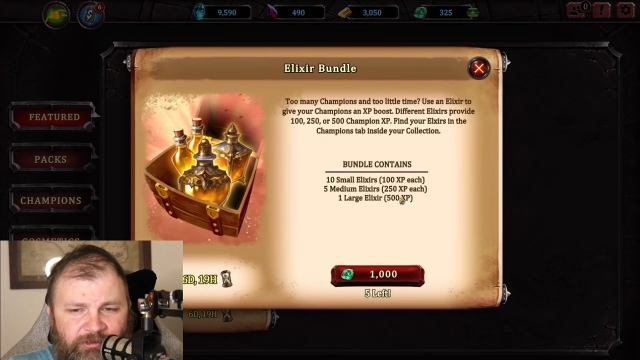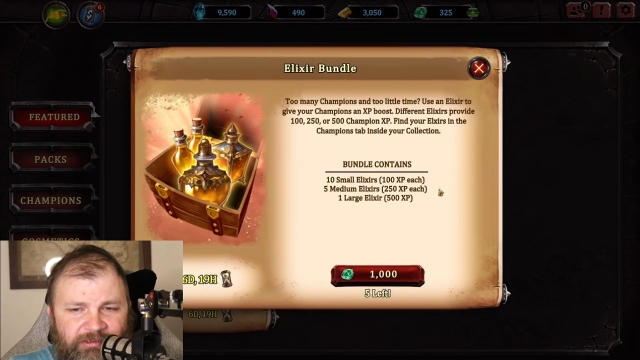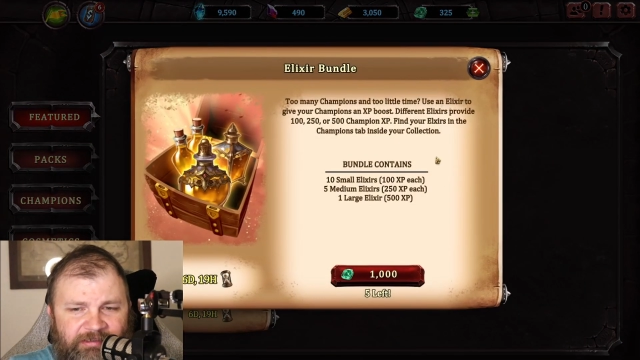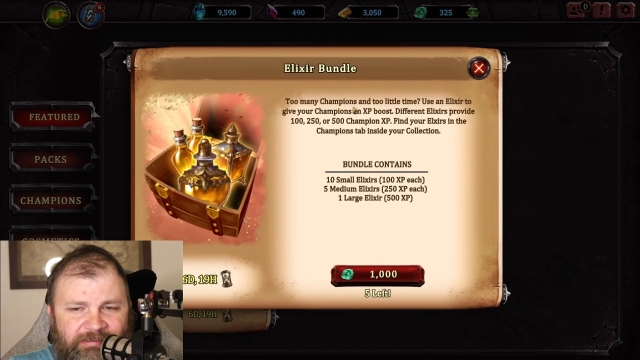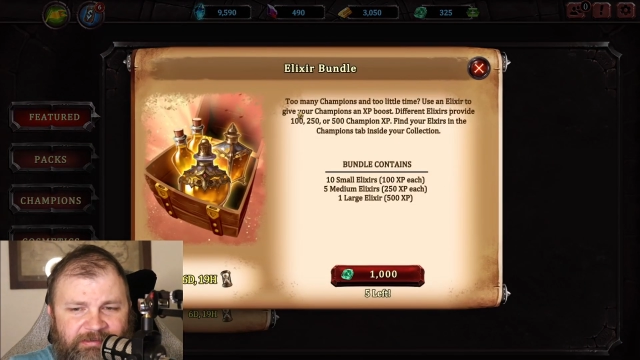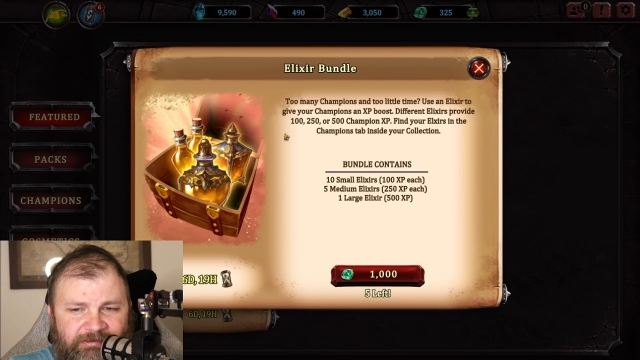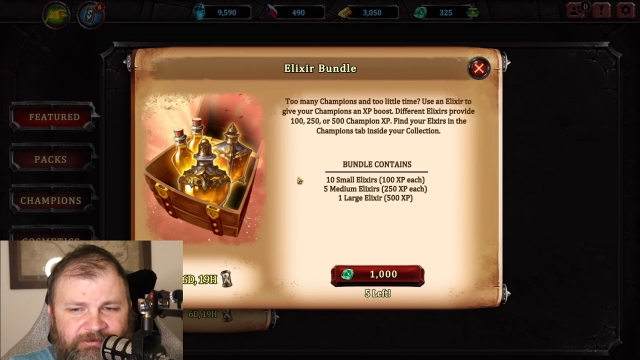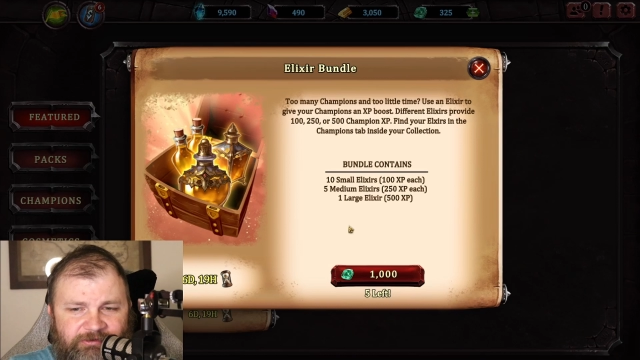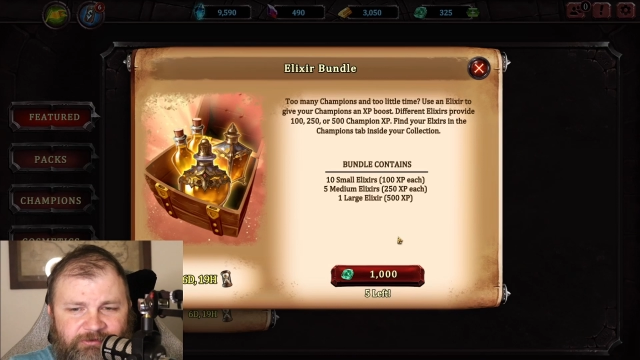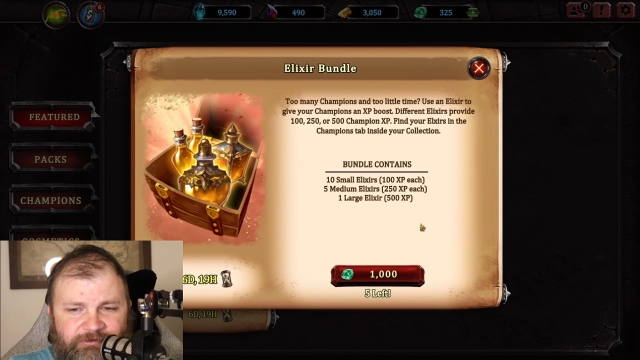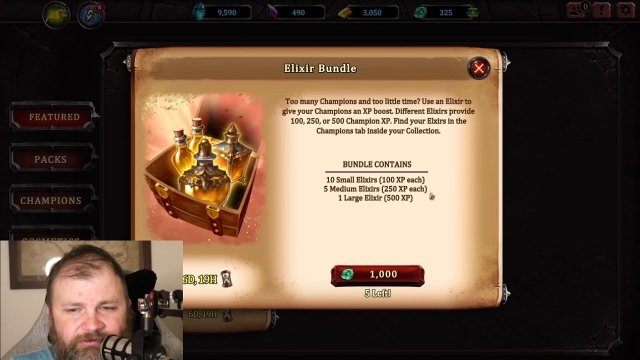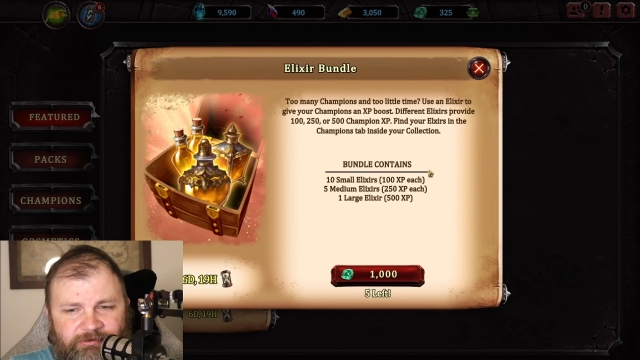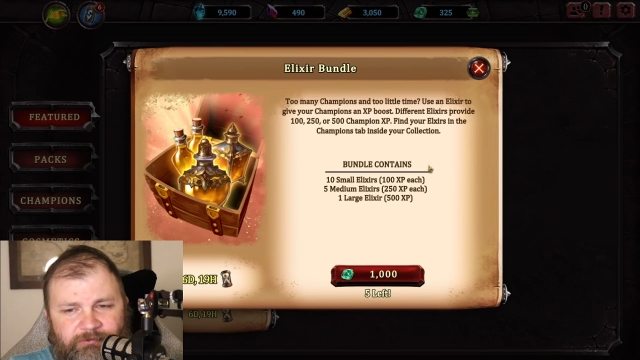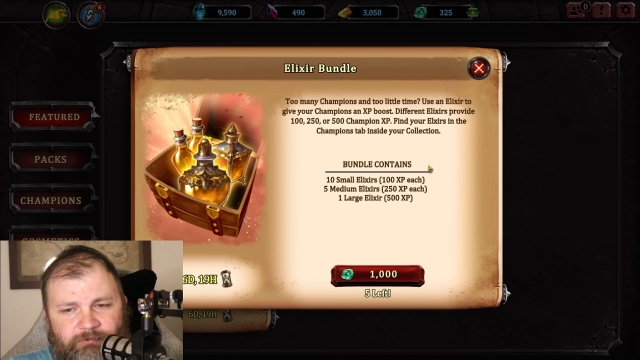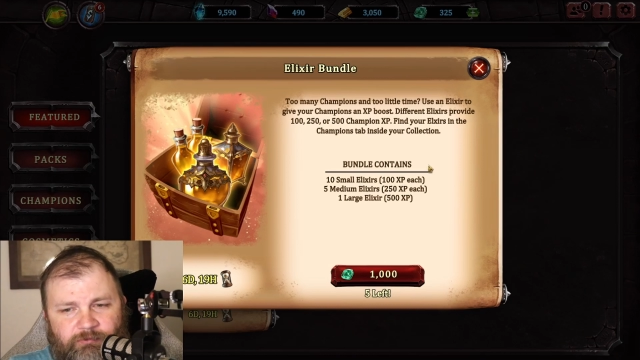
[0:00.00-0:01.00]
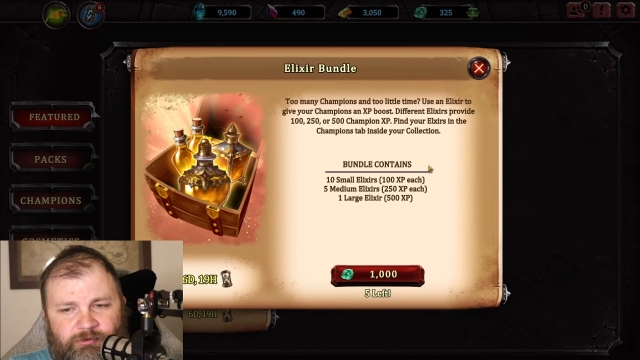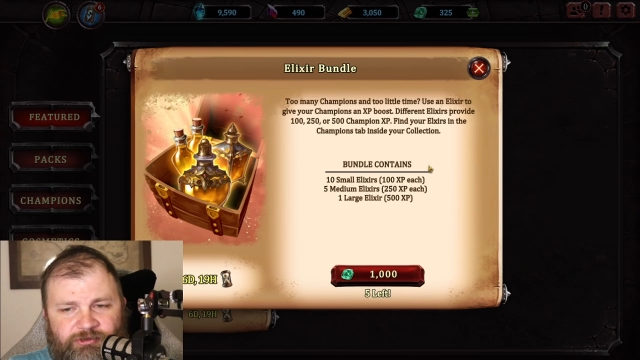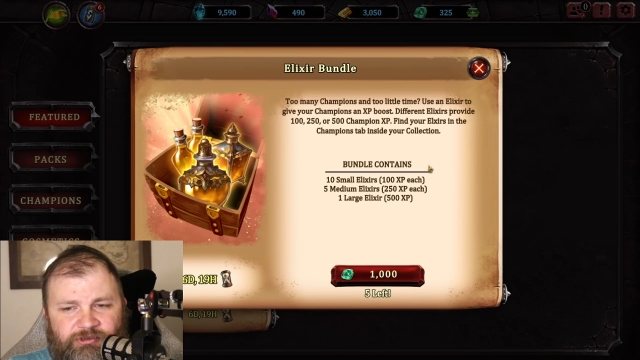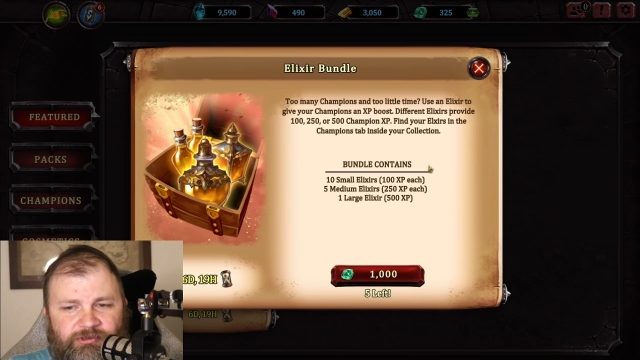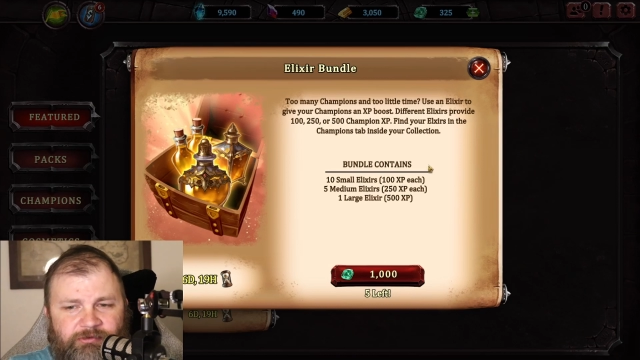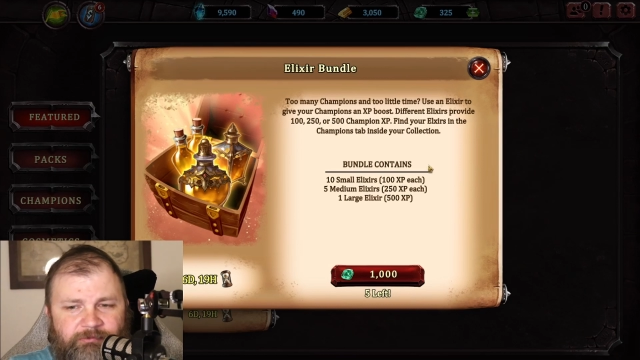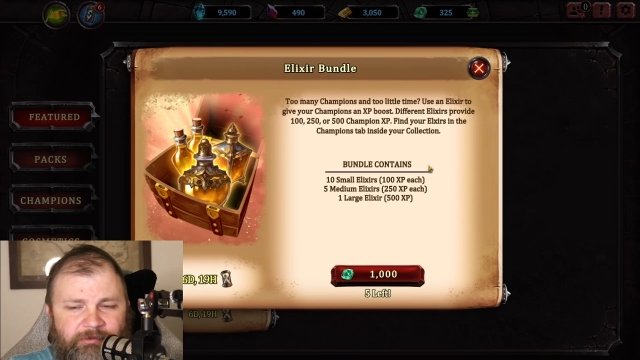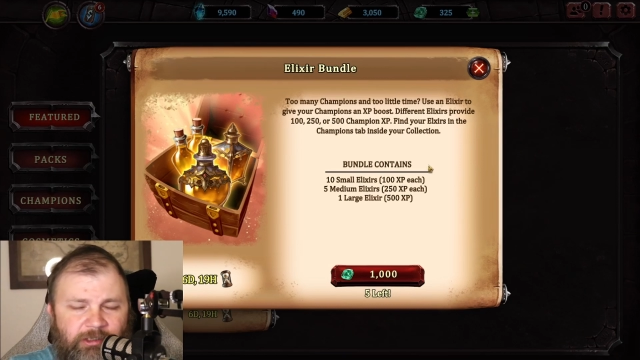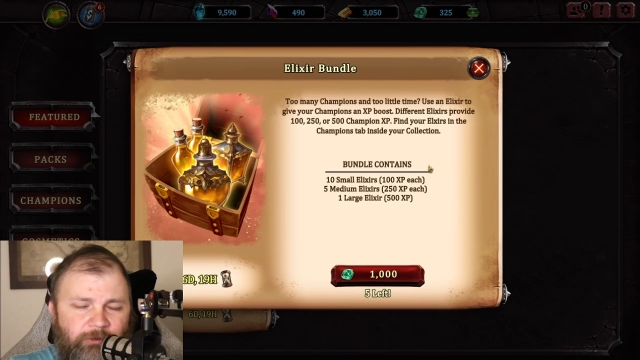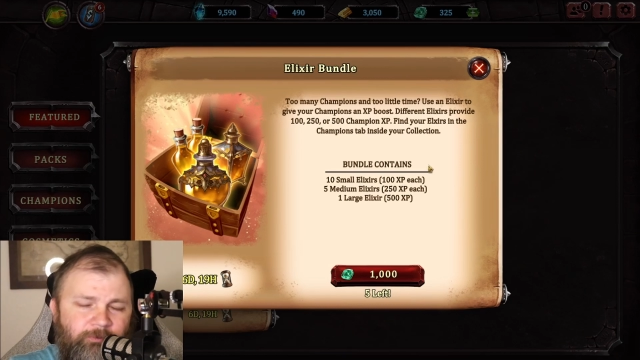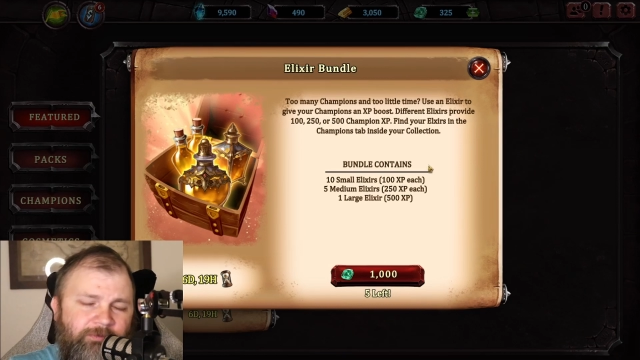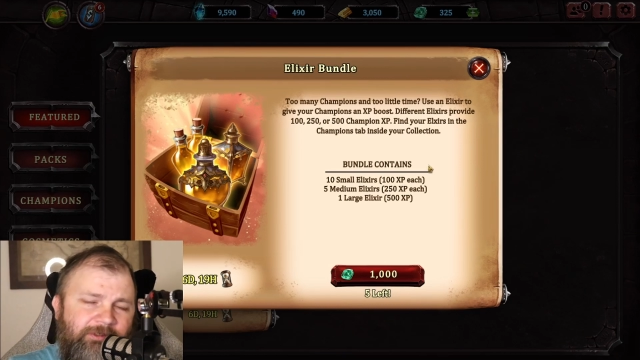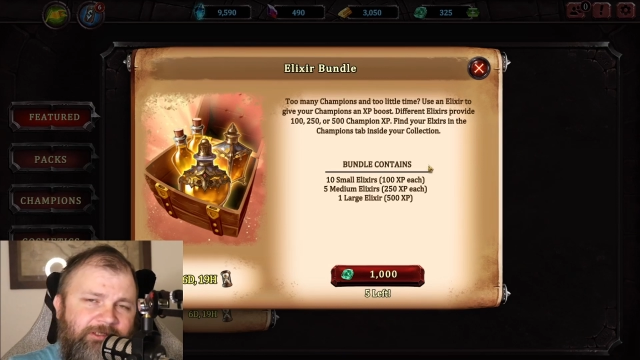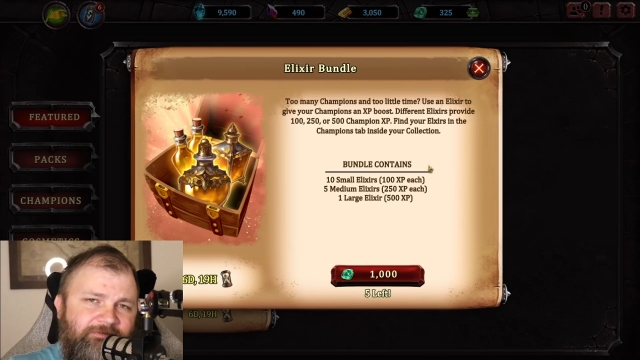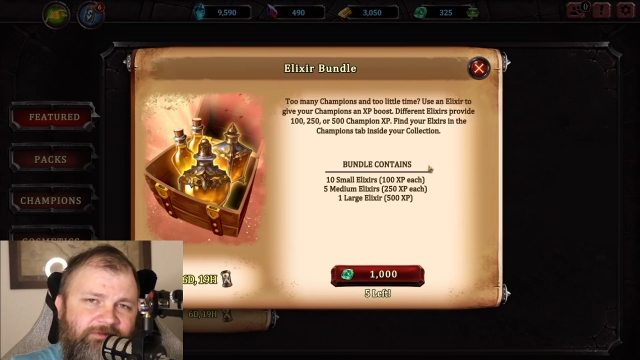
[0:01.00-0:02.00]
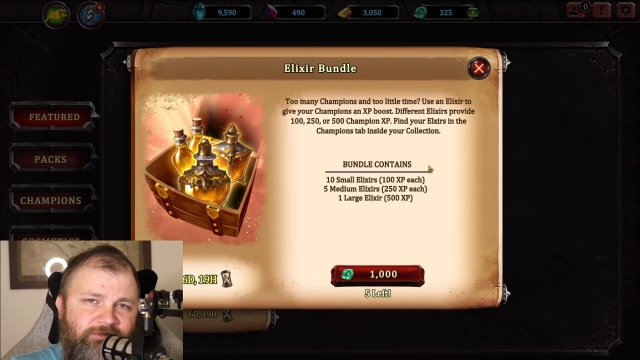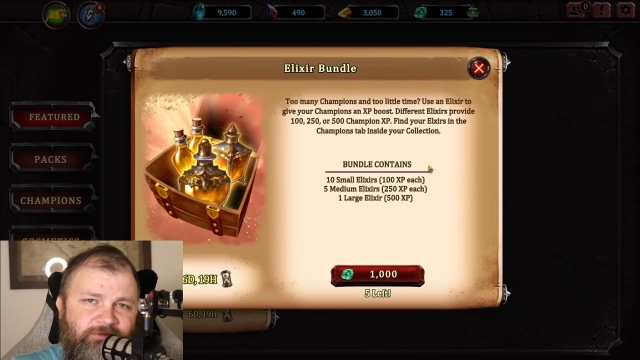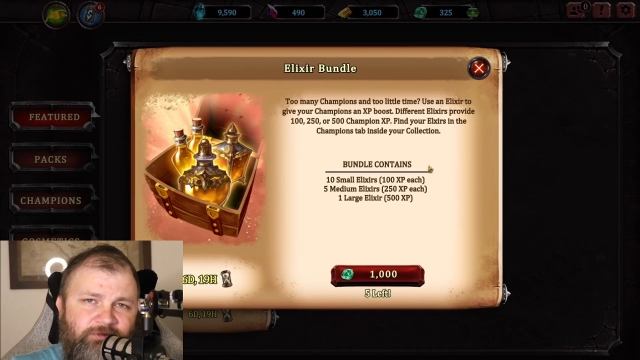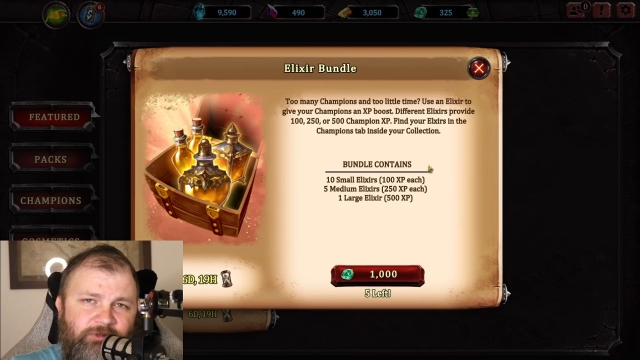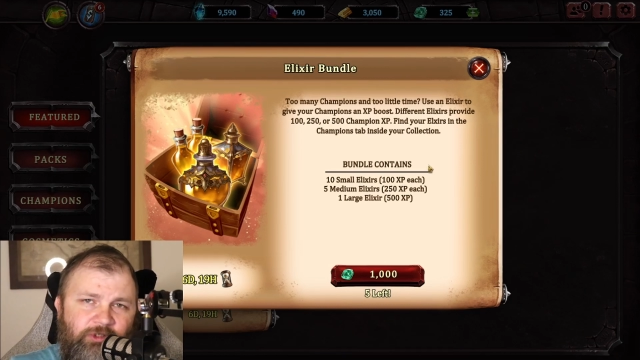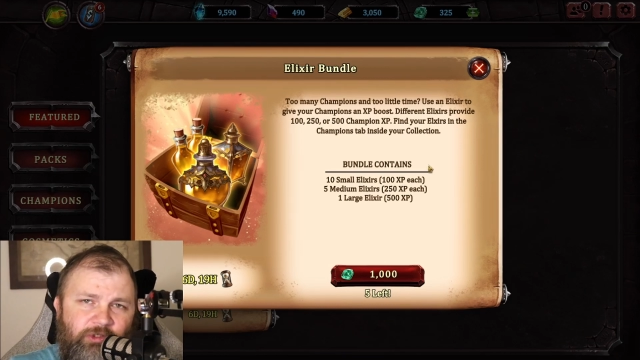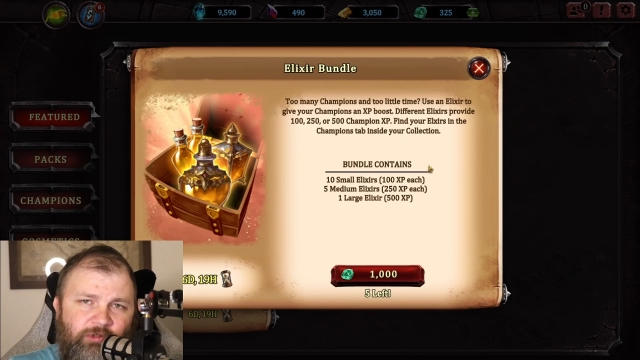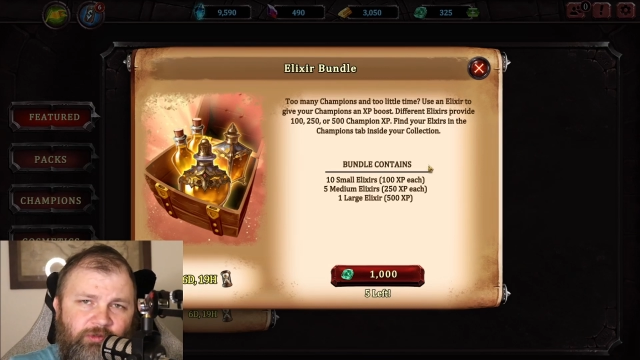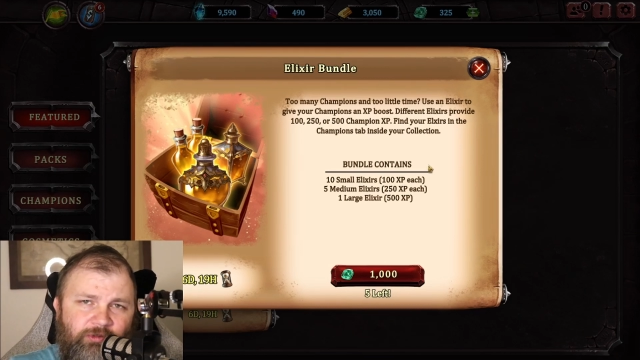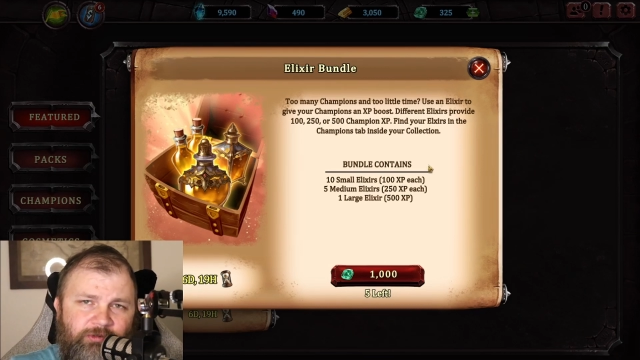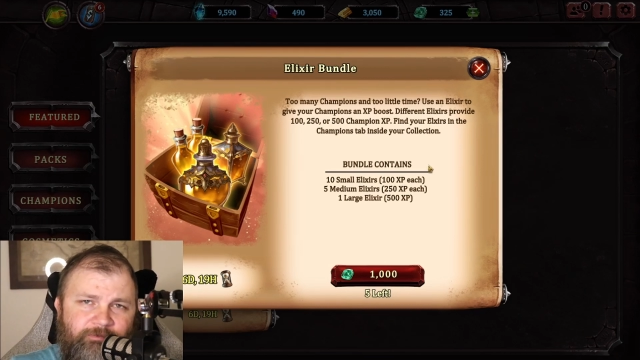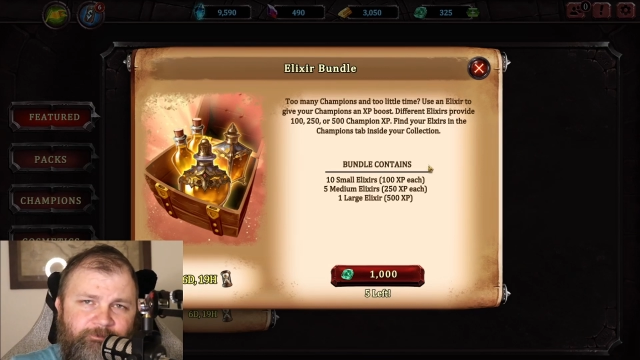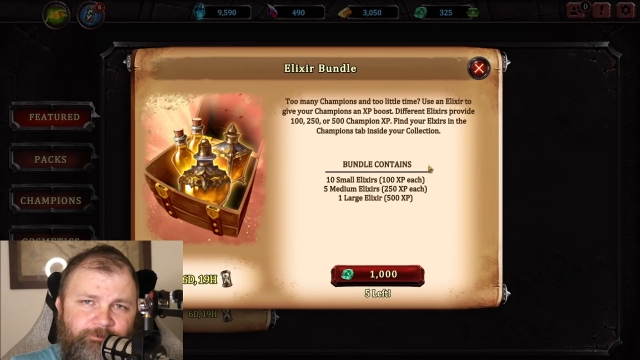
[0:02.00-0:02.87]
elixirs, which help level your